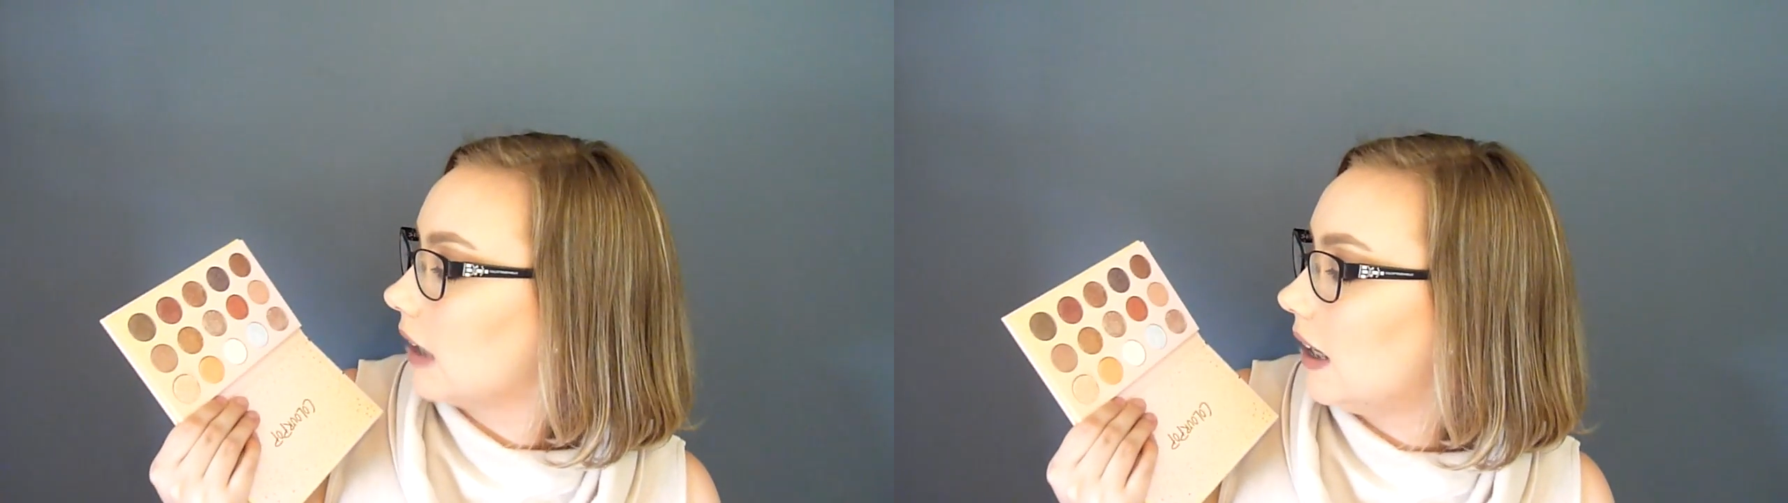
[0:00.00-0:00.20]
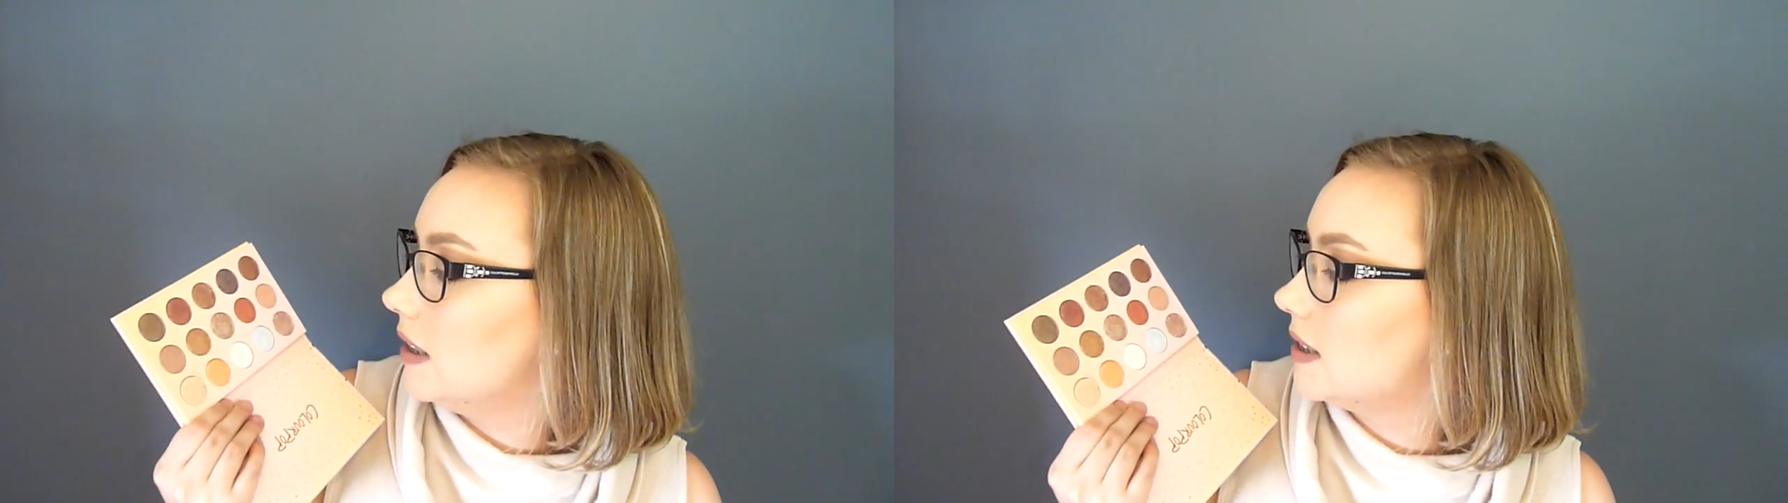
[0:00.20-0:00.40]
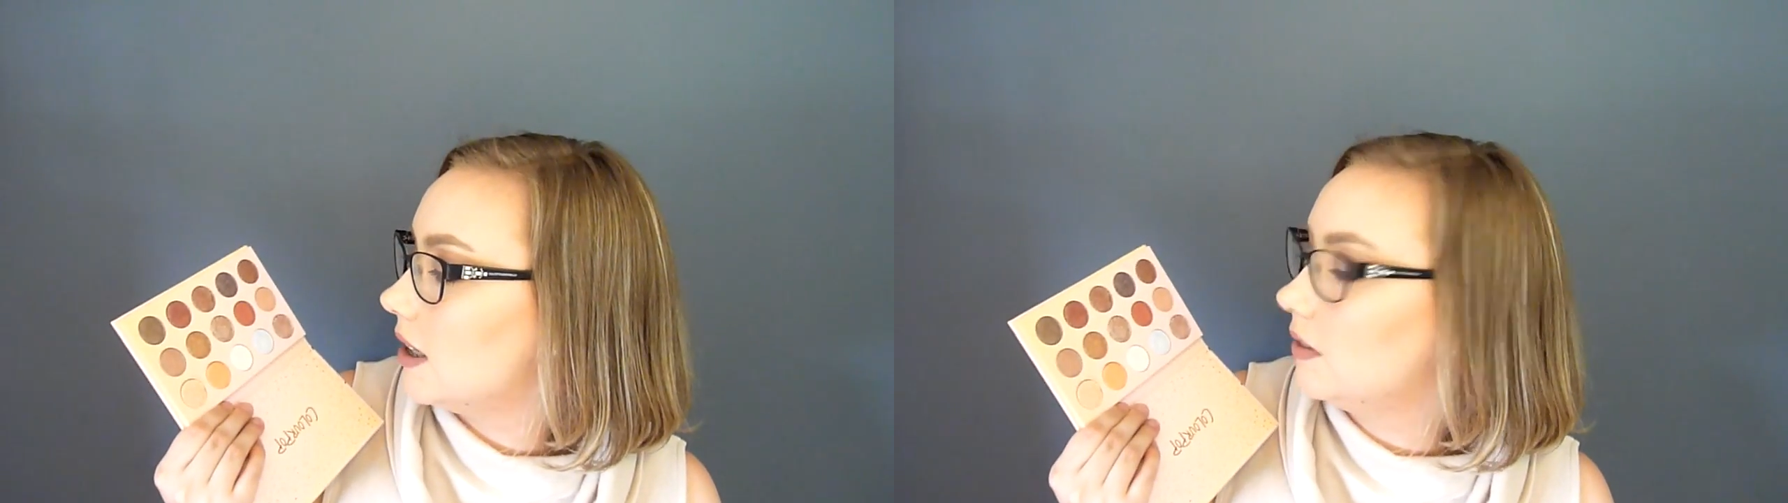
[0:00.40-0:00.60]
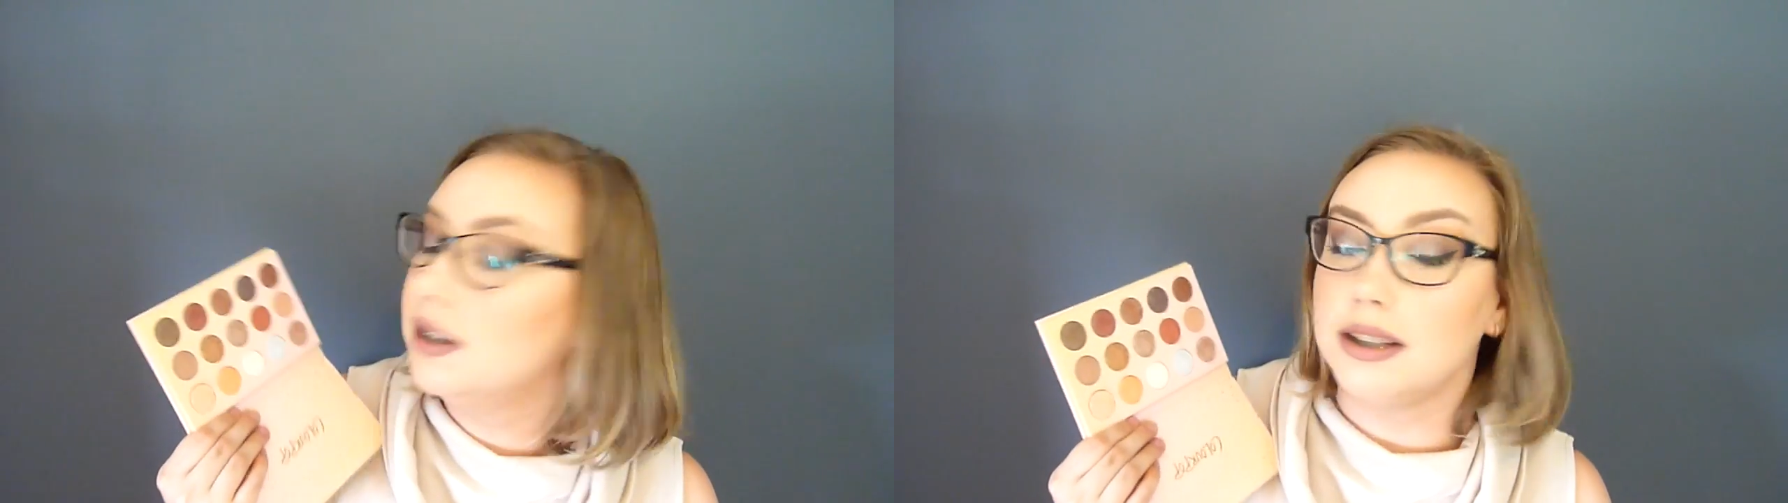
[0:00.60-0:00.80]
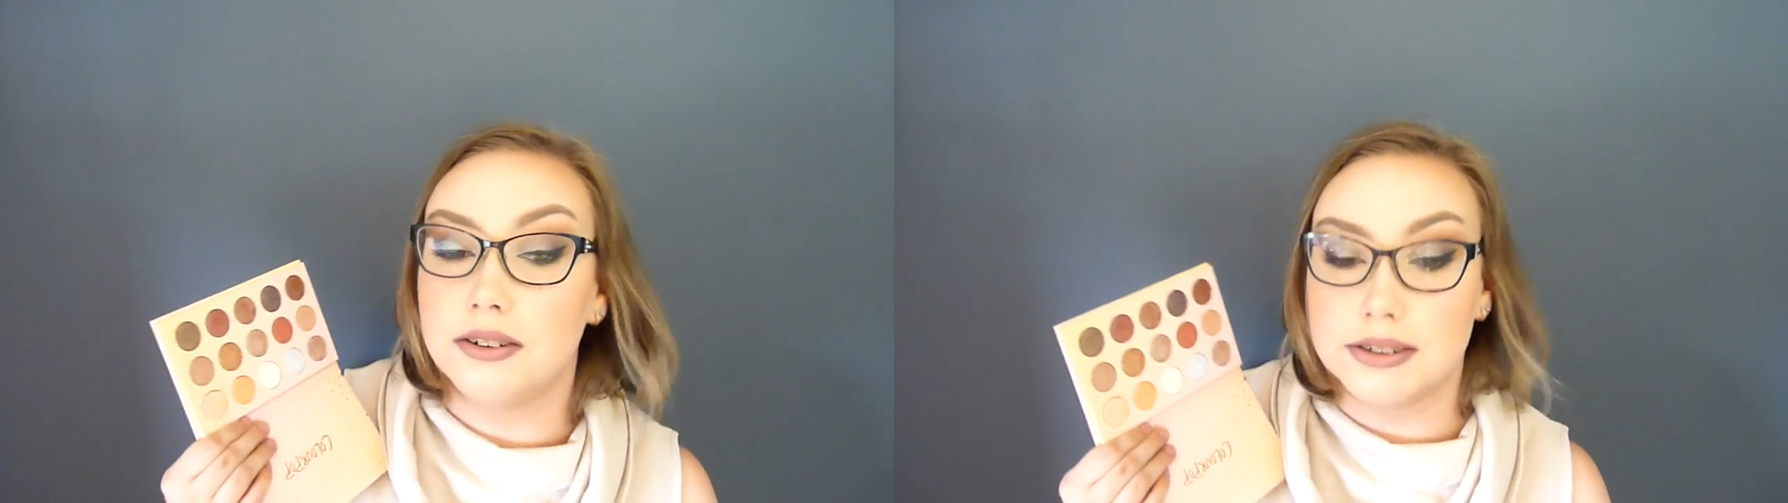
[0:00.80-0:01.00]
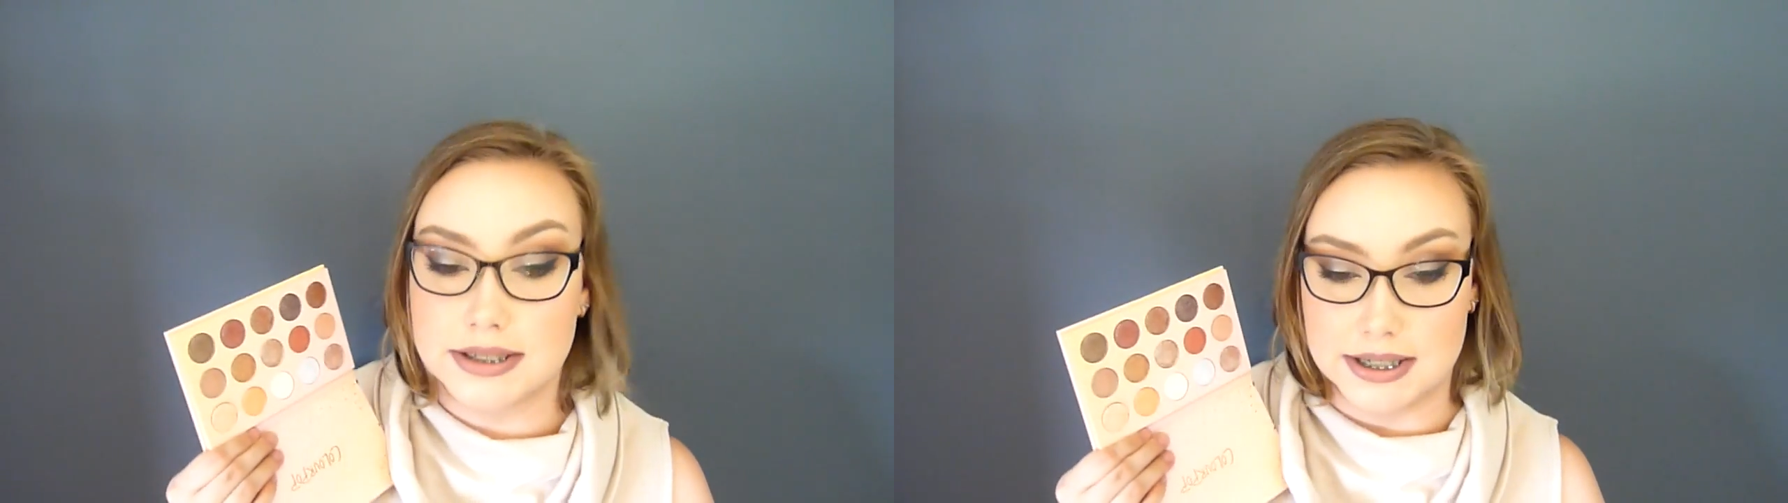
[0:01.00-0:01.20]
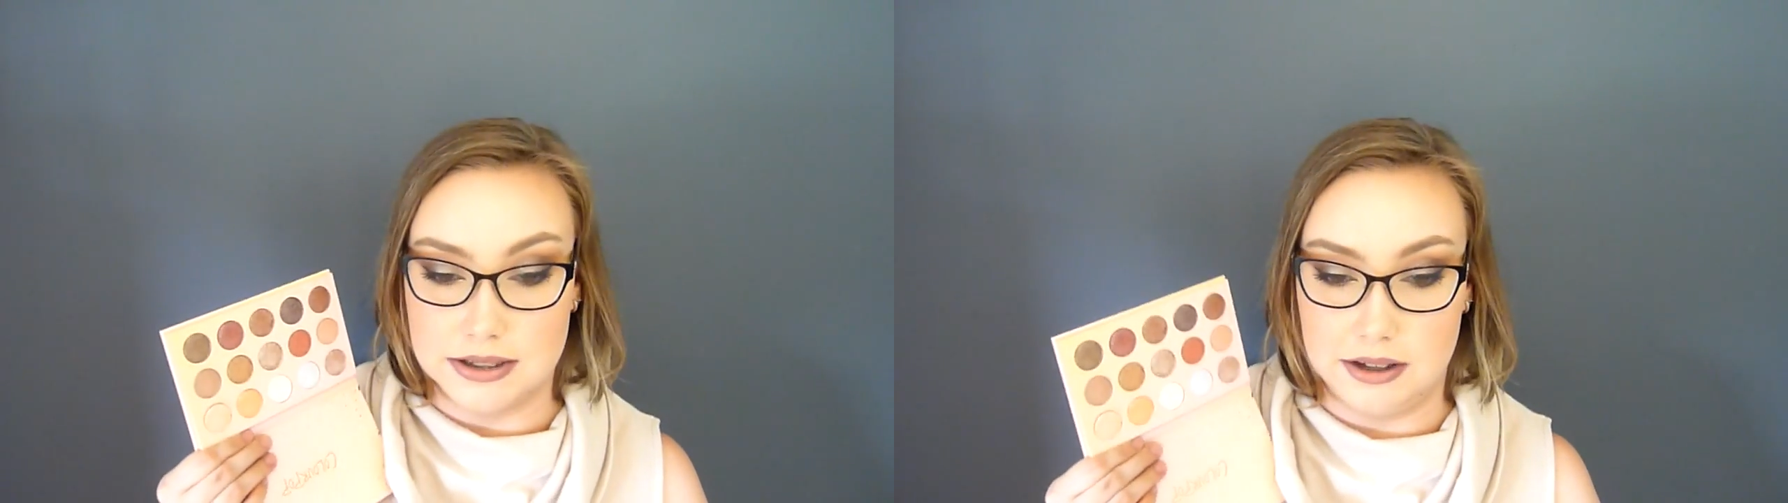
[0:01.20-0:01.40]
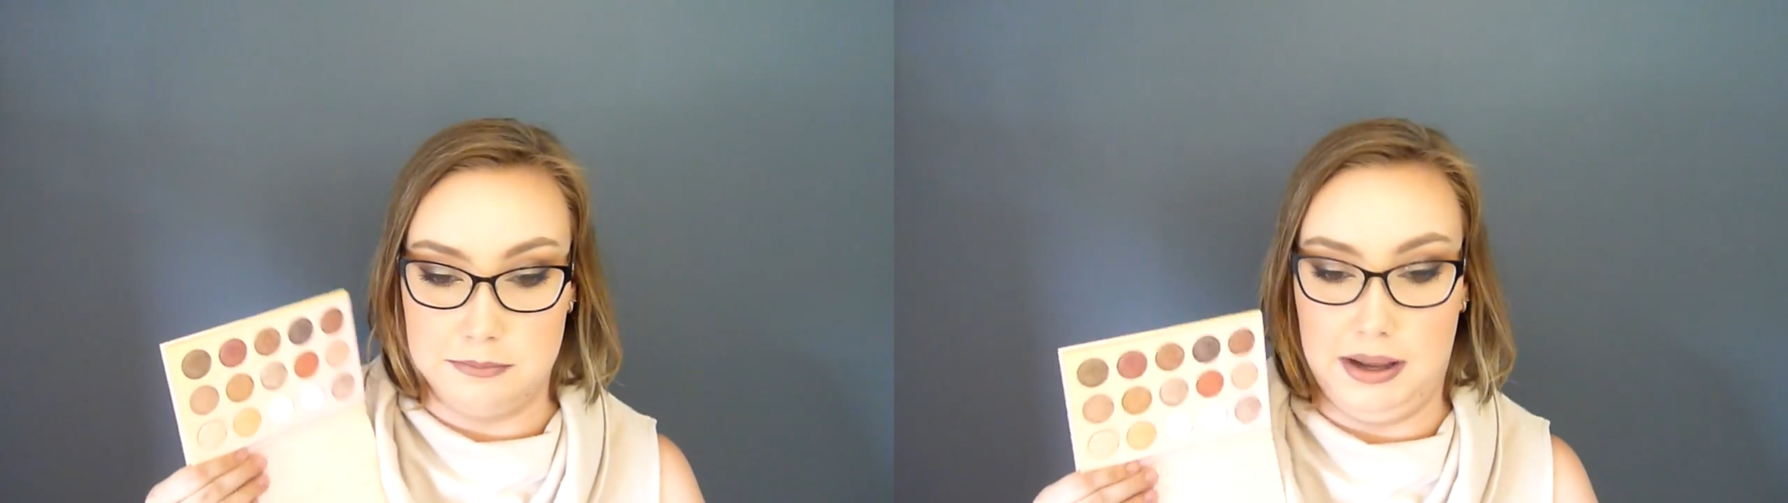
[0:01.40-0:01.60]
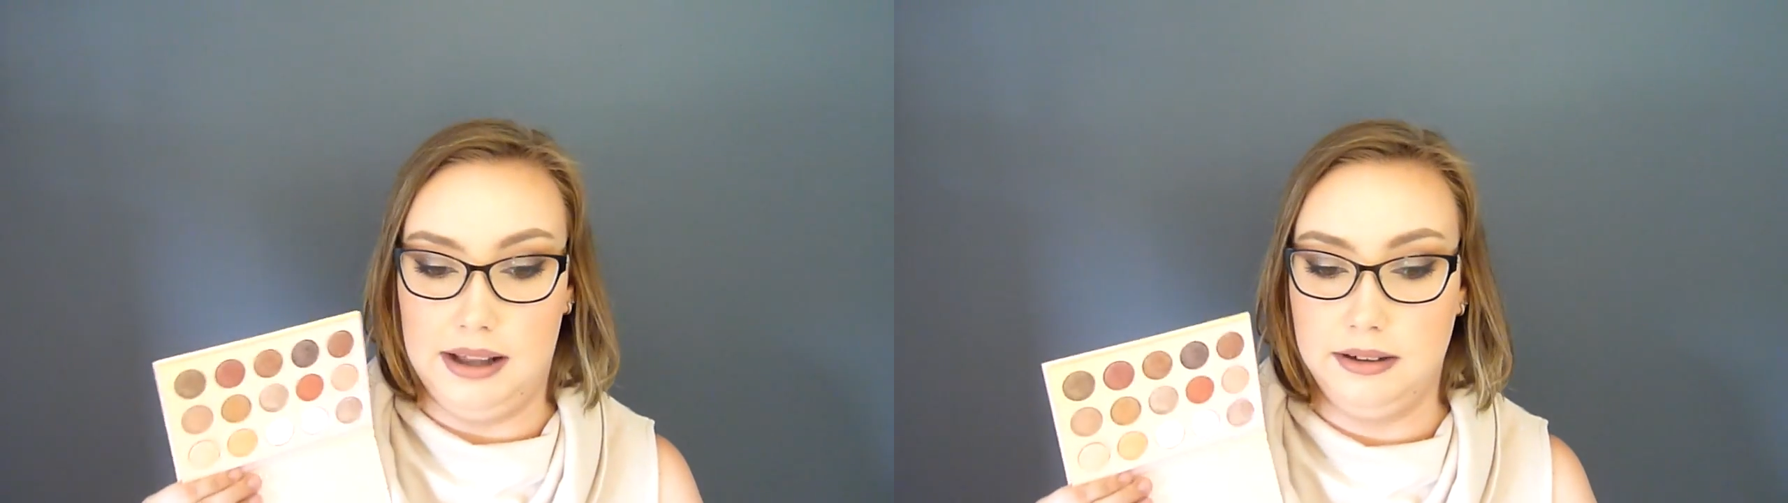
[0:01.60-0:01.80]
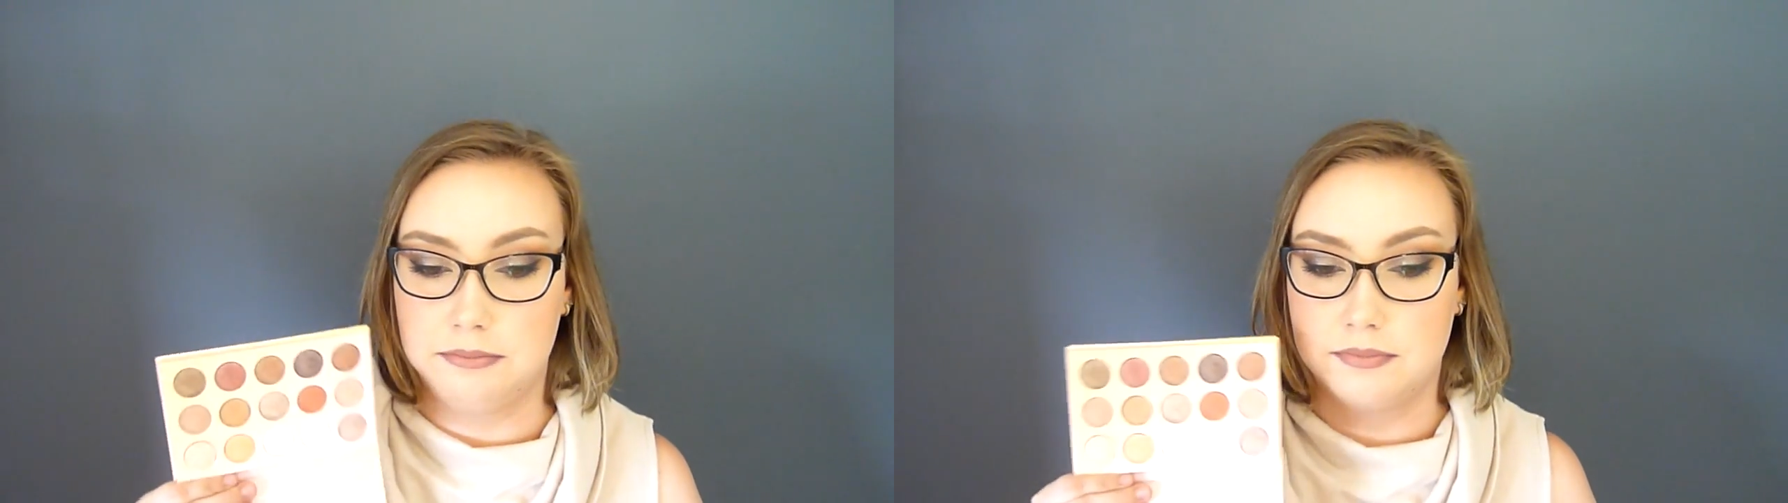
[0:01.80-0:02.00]
It's definitely not a standalone
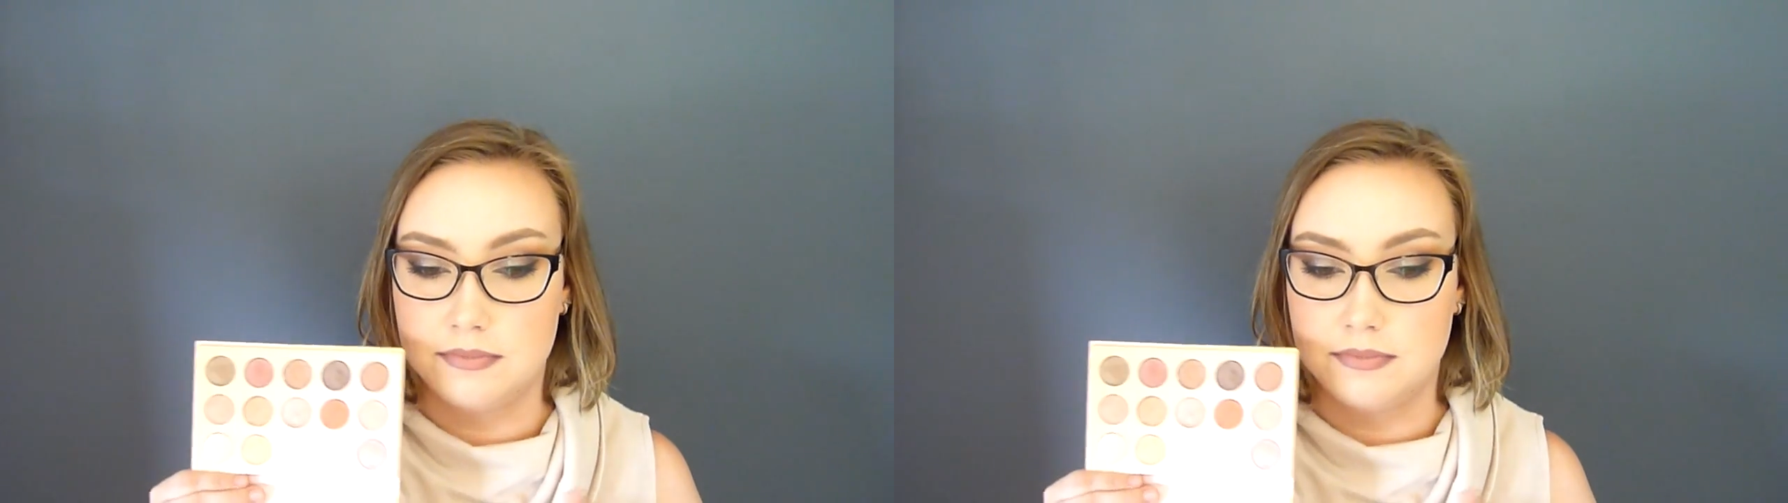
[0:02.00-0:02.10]
palette.